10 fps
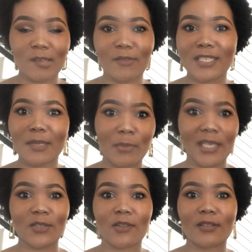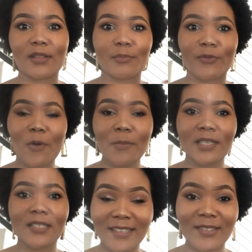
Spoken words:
obviously based on the performance.